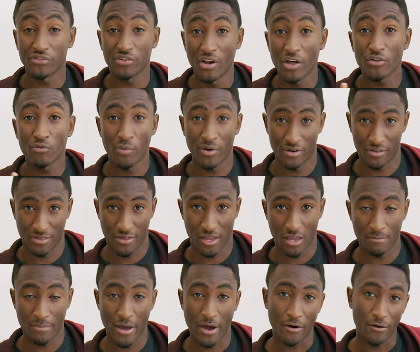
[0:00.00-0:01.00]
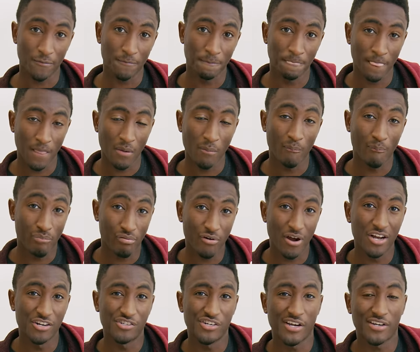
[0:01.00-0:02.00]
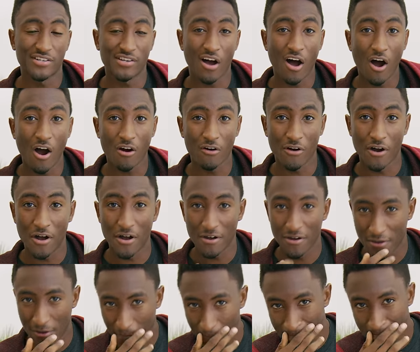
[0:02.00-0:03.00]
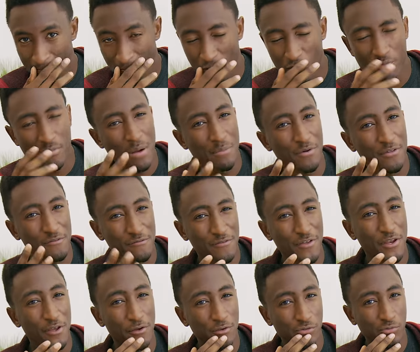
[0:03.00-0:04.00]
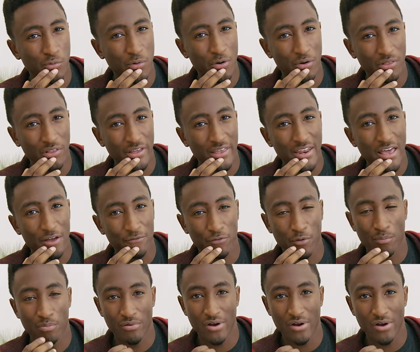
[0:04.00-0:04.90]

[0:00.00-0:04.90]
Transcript: here's another one to think about, Project Ara. Remember the videos we were looking at for